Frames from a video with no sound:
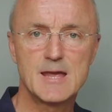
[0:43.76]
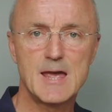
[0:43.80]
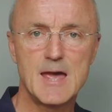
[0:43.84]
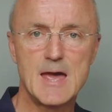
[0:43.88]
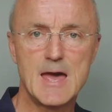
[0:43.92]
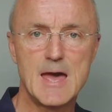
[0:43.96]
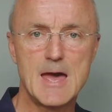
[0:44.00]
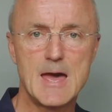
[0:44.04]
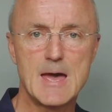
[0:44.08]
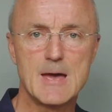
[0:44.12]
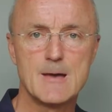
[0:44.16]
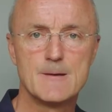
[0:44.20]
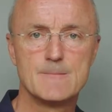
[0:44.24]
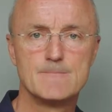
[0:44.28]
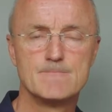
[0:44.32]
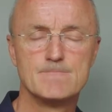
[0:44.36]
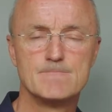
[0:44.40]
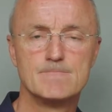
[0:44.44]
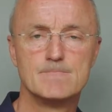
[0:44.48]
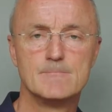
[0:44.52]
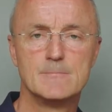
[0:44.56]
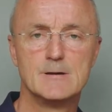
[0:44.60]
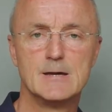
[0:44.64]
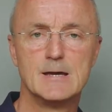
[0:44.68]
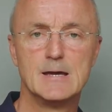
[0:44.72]
care.
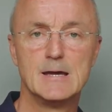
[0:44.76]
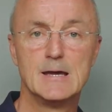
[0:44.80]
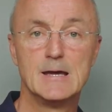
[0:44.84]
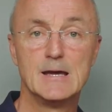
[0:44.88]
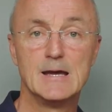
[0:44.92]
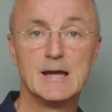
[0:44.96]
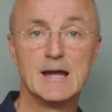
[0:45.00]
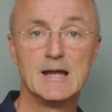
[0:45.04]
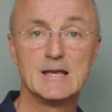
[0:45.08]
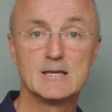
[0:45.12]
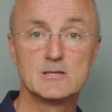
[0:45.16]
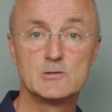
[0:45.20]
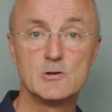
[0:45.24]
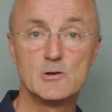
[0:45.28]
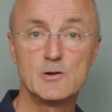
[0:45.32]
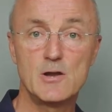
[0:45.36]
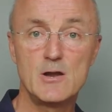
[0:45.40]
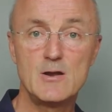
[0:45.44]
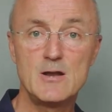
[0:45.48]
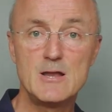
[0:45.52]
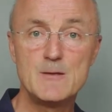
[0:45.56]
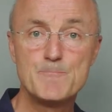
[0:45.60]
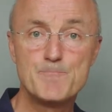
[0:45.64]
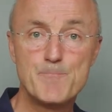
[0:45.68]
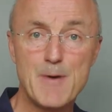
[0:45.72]
It's not
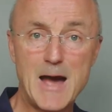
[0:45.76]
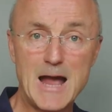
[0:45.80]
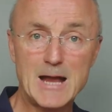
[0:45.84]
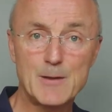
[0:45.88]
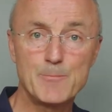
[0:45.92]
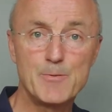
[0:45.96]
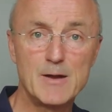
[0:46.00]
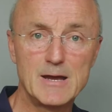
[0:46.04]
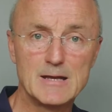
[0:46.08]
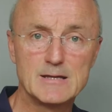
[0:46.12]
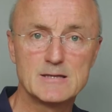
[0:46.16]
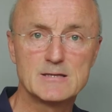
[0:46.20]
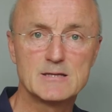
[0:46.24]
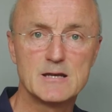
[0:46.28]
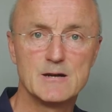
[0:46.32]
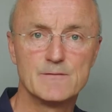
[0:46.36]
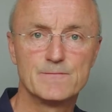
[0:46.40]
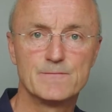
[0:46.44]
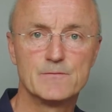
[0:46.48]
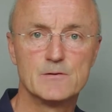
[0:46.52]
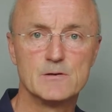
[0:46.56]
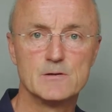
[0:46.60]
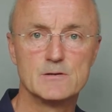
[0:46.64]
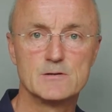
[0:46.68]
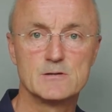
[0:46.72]
only back pain
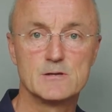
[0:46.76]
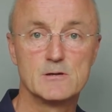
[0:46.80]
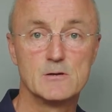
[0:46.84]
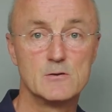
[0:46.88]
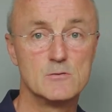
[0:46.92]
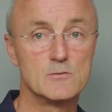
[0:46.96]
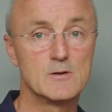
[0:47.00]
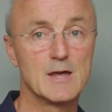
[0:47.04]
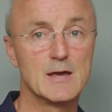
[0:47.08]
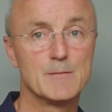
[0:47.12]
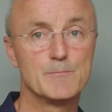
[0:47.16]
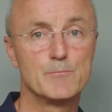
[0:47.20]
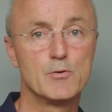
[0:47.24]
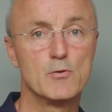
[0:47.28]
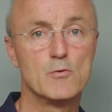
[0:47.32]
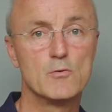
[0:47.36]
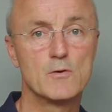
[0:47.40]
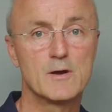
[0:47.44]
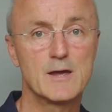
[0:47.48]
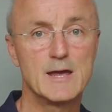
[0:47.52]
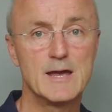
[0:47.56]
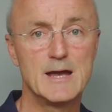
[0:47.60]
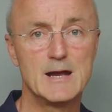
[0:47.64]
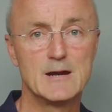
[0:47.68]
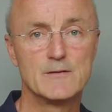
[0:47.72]
sufferers who get poor
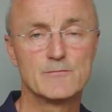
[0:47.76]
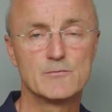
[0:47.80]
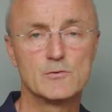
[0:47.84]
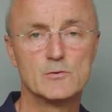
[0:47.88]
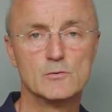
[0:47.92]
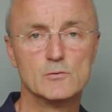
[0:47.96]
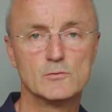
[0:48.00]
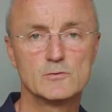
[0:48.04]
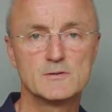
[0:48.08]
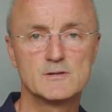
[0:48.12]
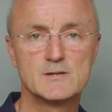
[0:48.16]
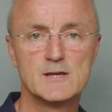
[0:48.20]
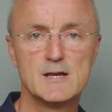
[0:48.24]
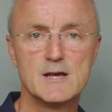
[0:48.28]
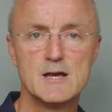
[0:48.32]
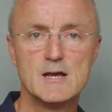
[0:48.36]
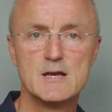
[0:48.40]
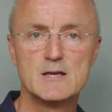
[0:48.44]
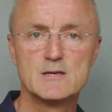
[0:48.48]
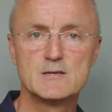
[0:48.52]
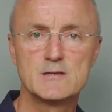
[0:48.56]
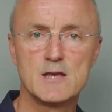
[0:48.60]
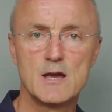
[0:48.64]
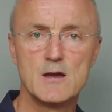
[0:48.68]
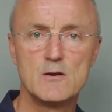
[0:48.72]
care, of course,
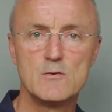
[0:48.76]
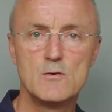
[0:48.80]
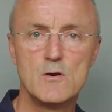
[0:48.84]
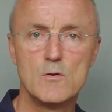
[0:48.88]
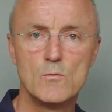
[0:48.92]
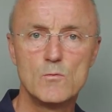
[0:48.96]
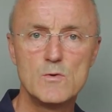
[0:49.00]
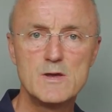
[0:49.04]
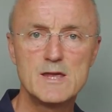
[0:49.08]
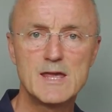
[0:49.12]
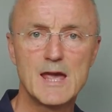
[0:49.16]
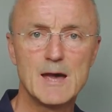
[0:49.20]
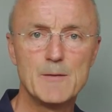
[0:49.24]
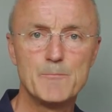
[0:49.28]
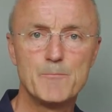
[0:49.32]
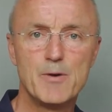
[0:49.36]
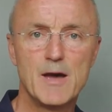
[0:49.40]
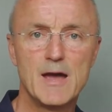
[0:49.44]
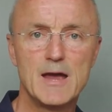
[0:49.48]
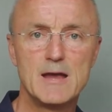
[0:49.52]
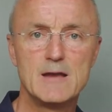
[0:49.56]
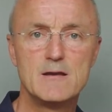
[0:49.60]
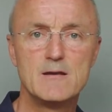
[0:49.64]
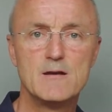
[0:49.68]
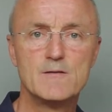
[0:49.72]
so we
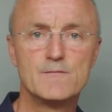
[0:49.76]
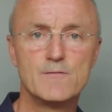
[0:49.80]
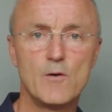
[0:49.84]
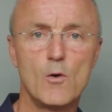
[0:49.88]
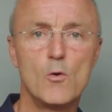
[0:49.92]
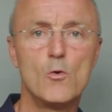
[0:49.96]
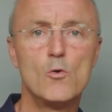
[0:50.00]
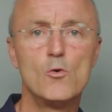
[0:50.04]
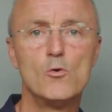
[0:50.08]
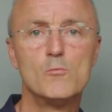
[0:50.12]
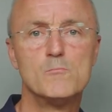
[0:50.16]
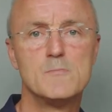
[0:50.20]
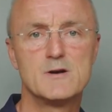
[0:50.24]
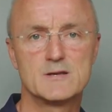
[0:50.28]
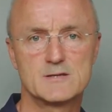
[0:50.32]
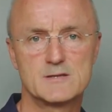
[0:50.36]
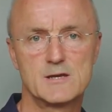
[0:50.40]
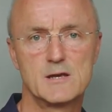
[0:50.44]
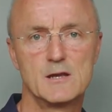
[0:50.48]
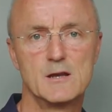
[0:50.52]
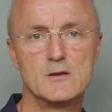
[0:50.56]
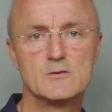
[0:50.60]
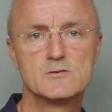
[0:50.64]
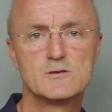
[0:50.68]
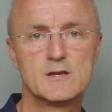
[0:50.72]
campaign for all
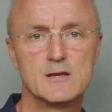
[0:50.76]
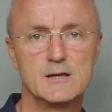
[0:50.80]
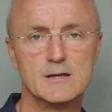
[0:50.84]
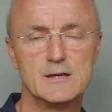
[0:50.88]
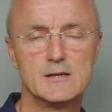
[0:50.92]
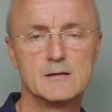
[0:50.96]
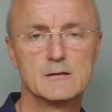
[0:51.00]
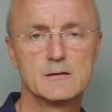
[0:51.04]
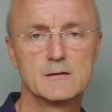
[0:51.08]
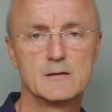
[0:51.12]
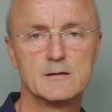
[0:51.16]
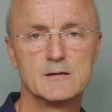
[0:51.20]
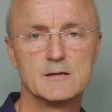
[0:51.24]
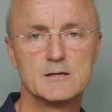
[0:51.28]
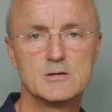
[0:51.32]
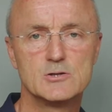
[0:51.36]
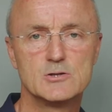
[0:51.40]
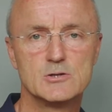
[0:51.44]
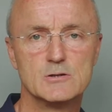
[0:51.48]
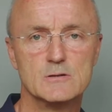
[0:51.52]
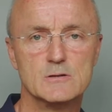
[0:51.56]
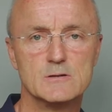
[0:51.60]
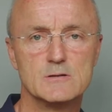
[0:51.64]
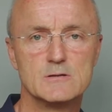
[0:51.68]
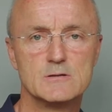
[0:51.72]
musculoskeletal
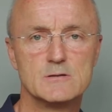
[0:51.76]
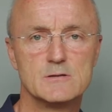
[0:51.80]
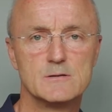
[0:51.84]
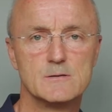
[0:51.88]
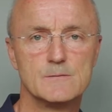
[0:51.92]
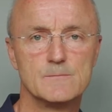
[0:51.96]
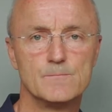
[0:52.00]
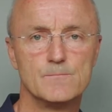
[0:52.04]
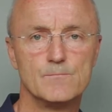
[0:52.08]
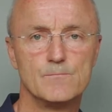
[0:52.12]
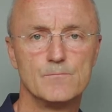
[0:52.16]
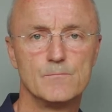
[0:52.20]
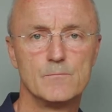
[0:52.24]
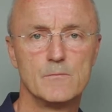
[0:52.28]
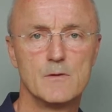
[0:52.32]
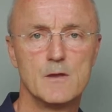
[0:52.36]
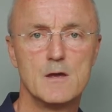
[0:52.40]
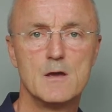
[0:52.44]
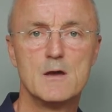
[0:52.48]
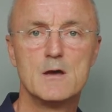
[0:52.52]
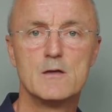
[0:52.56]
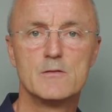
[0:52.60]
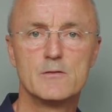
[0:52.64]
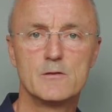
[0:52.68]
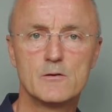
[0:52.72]
conditions.
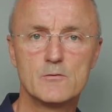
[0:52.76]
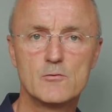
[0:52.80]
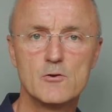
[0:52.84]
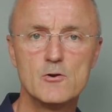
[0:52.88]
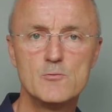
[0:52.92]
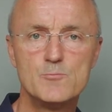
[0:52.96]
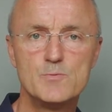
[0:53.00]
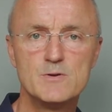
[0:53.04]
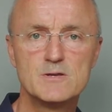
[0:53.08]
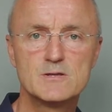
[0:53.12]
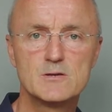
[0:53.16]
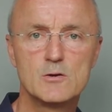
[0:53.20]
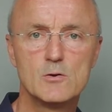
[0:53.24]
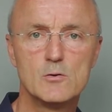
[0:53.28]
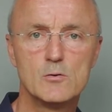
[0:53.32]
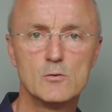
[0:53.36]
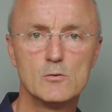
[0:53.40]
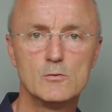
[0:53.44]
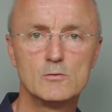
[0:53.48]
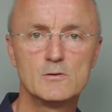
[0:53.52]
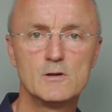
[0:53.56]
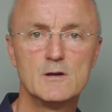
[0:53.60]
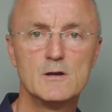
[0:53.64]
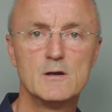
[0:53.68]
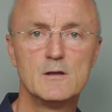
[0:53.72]
The group is
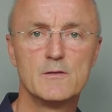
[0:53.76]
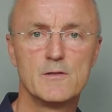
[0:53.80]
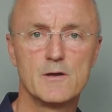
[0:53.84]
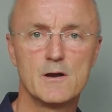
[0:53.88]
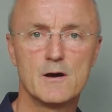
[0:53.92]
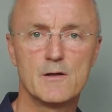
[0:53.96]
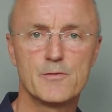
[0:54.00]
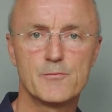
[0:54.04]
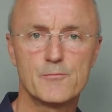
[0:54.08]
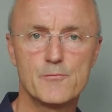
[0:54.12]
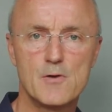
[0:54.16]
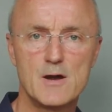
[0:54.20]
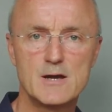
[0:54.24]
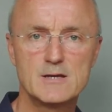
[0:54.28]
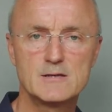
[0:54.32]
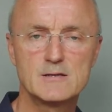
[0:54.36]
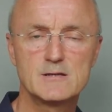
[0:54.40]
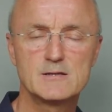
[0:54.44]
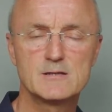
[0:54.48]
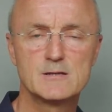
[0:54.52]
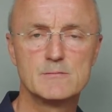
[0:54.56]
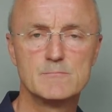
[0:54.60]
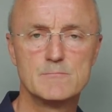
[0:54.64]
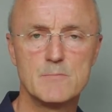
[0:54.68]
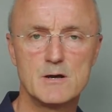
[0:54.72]
called the
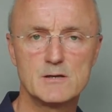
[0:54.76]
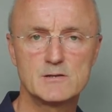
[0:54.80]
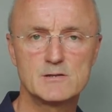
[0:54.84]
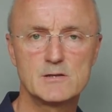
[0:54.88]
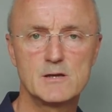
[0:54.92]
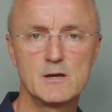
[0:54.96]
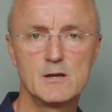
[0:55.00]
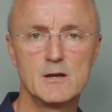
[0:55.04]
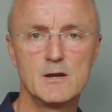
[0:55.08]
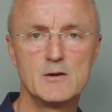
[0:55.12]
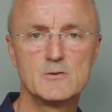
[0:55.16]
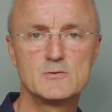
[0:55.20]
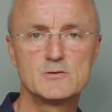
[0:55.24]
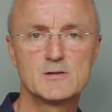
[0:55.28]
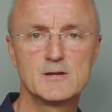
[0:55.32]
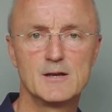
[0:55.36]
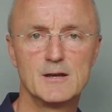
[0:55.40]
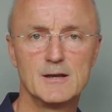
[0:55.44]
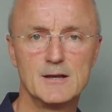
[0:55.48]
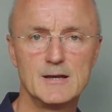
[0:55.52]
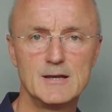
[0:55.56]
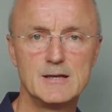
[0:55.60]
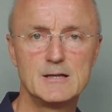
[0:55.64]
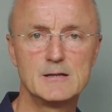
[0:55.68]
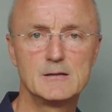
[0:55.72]
Arthritis and
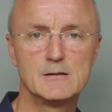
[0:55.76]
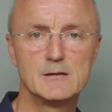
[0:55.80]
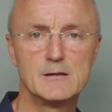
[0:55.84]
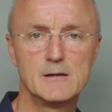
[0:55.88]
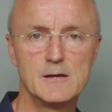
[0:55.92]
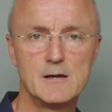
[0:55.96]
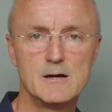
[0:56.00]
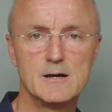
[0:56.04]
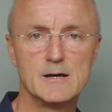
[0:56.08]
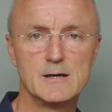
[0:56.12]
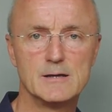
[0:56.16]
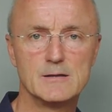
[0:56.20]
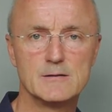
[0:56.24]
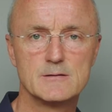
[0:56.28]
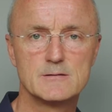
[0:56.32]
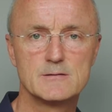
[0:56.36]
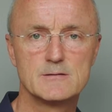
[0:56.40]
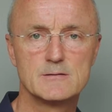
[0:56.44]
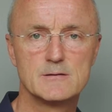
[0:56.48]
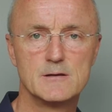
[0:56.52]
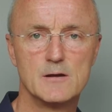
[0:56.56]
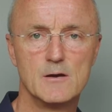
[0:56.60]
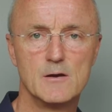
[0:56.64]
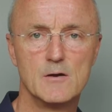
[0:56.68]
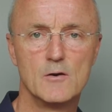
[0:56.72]
Musculoskeletal
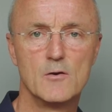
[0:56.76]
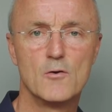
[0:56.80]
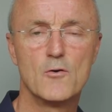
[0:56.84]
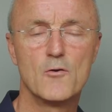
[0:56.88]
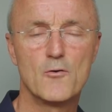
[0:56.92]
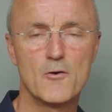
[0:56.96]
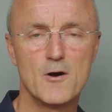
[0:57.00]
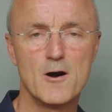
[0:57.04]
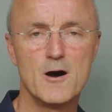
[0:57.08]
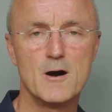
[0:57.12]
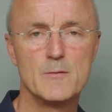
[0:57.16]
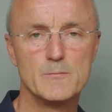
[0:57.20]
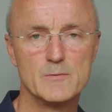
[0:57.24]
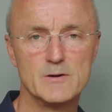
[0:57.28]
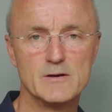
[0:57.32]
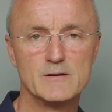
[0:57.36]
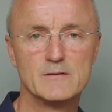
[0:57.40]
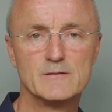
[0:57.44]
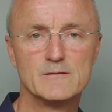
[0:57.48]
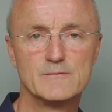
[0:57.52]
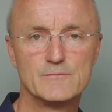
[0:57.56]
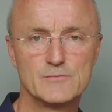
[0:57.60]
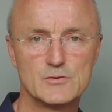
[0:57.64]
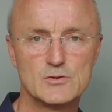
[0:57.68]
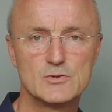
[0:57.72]
Alliance, or ARMA
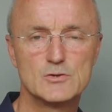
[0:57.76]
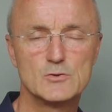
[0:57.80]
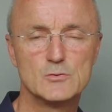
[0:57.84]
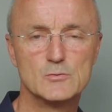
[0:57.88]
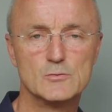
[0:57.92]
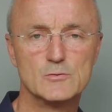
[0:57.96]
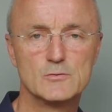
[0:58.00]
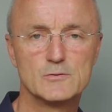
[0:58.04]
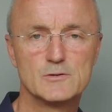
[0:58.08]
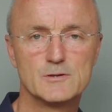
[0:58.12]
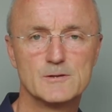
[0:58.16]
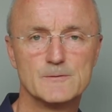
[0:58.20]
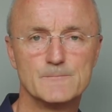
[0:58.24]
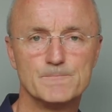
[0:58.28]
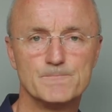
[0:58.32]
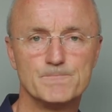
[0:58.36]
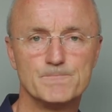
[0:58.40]
for short.